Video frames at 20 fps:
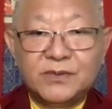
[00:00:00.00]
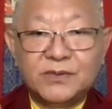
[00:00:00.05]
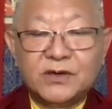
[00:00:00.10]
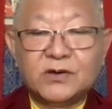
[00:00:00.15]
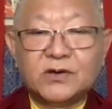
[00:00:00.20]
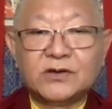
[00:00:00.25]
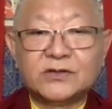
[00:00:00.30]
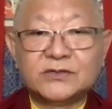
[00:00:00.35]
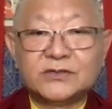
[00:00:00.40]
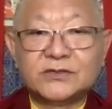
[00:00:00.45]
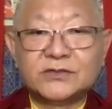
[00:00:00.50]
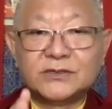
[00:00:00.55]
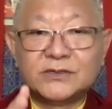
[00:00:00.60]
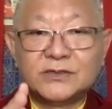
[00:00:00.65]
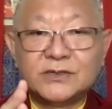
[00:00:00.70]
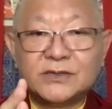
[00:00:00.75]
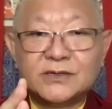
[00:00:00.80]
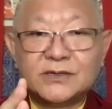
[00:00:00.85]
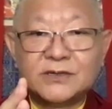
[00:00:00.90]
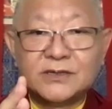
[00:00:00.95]
Because
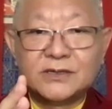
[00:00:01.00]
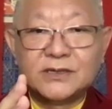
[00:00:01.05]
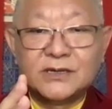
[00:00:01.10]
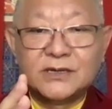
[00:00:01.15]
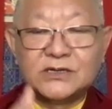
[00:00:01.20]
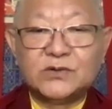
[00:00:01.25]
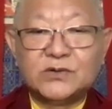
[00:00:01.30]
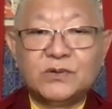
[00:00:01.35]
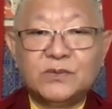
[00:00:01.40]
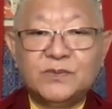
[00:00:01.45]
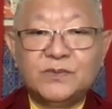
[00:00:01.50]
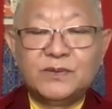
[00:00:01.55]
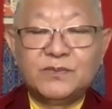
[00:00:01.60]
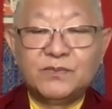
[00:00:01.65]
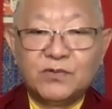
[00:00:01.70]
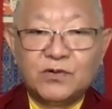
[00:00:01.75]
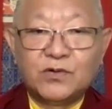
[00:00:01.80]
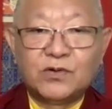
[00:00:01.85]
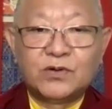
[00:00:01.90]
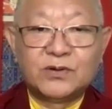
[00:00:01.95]
it will be
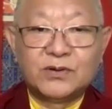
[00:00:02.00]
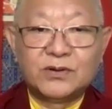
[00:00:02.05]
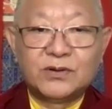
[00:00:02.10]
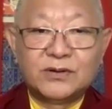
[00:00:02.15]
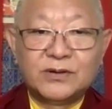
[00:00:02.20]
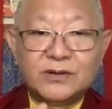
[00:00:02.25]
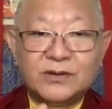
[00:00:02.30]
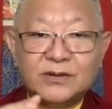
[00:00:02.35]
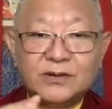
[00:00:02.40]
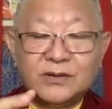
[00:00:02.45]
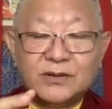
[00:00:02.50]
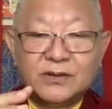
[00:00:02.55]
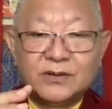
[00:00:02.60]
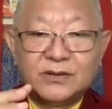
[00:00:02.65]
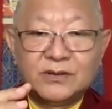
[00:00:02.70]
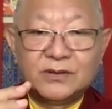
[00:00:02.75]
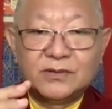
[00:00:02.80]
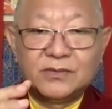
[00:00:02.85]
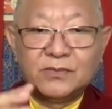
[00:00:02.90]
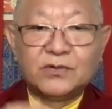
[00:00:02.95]
more
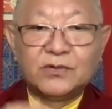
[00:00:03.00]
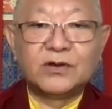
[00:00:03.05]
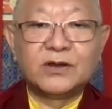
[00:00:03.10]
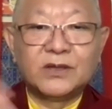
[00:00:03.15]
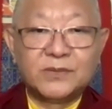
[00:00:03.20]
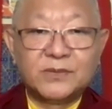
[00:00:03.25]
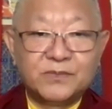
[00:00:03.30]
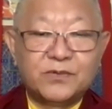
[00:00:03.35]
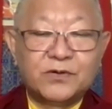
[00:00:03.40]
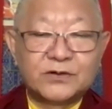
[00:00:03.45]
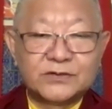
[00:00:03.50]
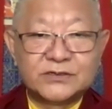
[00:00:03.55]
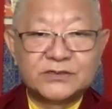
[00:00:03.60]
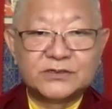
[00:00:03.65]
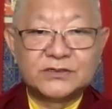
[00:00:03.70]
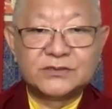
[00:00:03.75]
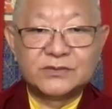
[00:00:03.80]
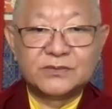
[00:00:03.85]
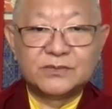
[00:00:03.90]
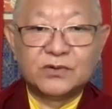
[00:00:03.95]

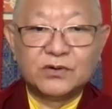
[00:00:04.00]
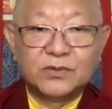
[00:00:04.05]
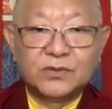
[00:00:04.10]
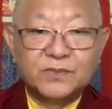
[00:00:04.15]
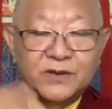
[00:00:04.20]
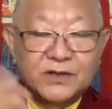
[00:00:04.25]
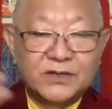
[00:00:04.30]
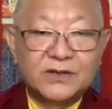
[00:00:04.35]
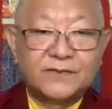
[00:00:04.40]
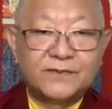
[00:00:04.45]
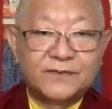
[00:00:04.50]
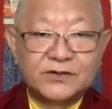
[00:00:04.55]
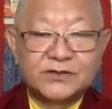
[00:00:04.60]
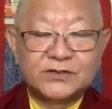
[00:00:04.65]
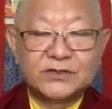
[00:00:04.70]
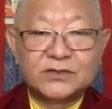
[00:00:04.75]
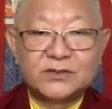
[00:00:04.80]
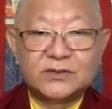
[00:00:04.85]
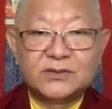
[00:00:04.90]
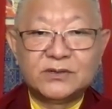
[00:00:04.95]
important, more
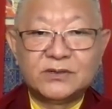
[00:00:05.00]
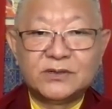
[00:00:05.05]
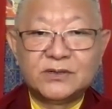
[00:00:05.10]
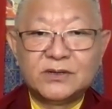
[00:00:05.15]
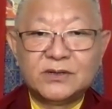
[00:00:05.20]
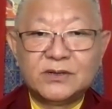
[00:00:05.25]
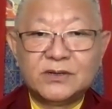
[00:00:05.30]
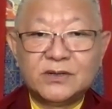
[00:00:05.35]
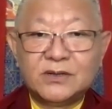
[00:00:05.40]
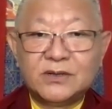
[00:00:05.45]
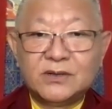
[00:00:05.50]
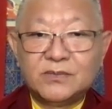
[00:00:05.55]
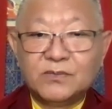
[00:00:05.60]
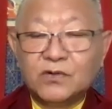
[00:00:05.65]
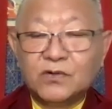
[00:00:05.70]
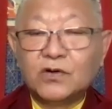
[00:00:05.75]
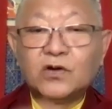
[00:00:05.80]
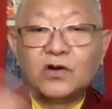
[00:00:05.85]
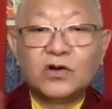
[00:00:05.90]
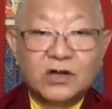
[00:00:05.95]
beneficial,
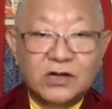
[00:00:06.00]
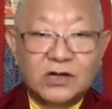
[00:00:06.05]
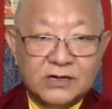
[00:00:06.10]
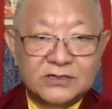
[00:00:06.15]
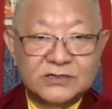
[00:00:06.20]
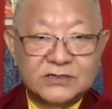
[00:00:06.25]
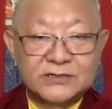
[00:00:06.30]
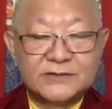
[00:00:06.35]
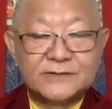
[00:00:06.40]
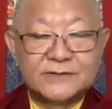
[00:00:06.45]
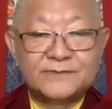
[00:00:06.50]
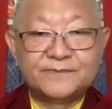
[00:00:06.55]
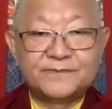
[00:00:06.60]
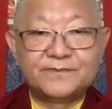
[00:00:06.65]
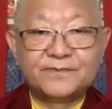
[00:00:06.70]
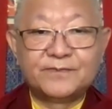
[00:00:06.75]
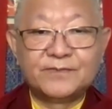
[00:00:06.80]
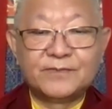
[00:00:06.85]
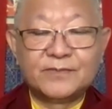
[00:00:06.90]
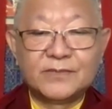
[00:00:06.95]
more long-term,
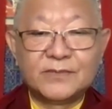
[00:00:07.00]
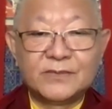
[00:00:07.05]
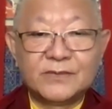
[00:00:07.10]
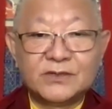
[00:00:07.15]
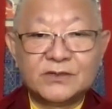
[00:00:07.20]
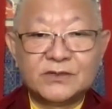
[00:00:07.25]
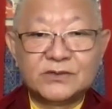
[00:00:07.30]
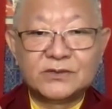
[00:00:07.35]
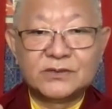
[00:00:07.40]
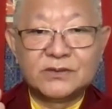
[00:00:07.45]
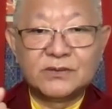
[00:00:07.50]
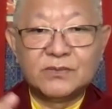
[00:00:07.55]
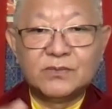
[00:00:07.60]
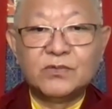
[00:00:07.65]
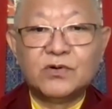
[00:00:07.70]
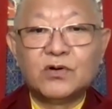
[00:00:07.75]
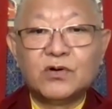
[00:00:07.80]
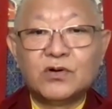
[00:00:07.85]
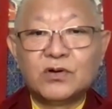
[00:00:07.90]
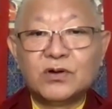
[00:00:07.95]

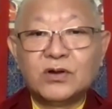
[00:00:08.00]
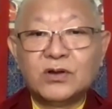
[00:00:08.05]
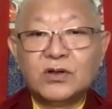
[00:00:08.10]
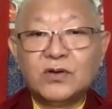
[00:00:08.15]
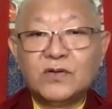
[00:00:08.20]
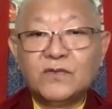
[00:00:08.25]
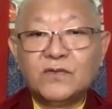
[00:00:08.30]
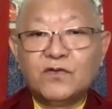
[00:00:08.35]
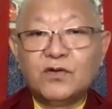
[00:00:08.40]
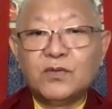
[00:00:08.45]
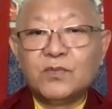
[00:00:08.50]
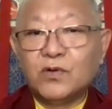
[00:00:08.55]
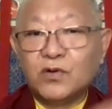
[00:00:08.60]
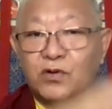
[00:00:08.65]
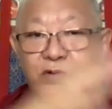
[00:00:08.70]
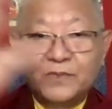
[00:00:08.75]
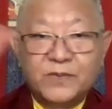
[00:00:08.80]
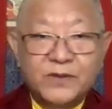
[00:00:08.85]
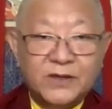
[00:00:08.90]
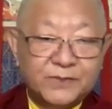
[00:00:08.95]
more for
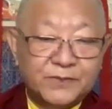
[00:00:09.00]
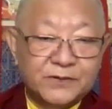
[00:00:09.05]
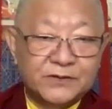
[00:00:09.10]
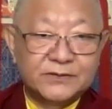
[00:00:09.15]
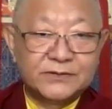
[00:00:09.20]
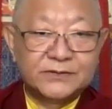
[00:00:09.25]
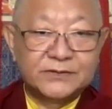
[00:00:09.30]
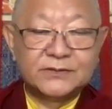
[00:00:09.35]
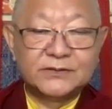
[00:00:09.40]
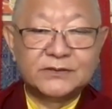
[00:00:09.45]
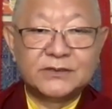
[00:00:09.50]
more people.